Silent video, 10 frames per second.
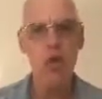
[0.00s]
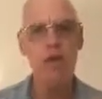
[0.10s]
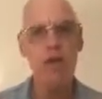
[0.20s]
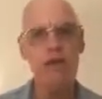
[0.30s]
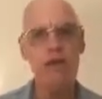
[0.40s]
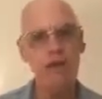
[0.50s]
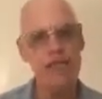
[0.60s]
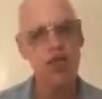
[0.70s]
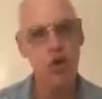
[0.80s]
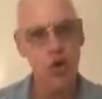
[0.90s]
what I'd
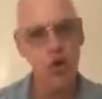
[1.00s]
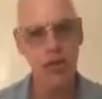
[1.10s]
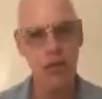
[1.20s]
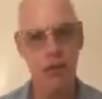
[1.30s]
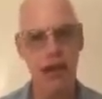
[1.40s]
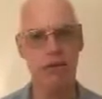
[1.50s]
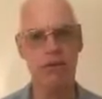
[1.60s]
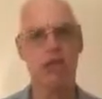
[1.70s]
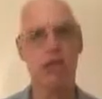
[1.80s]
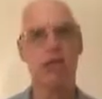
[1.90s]
been talking about
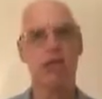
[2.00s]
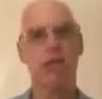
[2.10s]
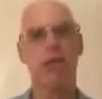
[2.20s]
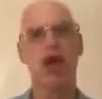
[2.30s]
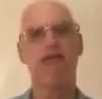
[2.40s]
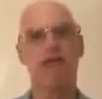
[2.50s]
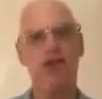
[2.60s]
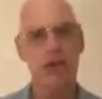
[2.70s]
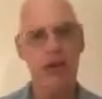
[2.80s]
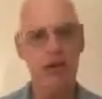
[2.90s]
a
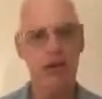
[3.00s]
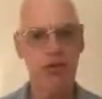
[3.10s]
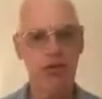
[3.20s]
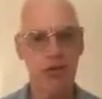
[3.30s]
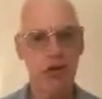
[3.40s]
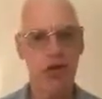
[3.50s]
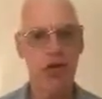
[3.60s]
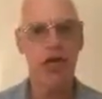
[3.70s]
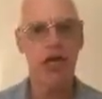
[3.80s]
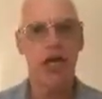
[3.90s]
few hours before,
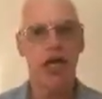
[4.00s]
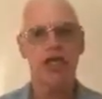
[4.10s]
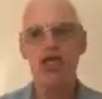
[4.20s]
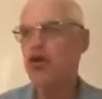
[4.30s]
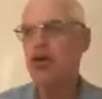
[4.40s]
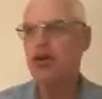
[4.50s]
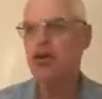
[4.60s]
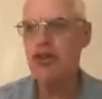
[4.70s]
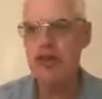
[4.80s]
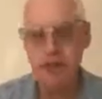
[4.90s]

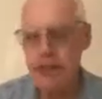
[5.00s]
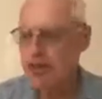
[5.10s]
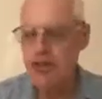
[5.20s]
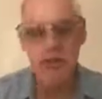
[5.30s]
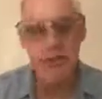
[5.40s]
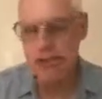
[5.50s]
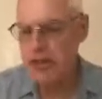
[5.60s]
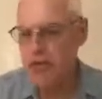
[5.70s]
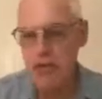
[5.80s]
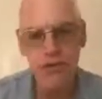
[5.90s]
200, 300,
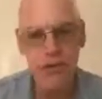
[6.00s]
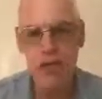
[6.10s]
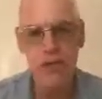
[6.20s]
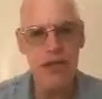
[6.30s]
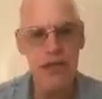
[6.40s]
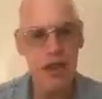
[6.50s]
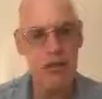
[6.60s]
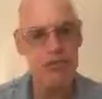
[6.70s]
350 miles away?"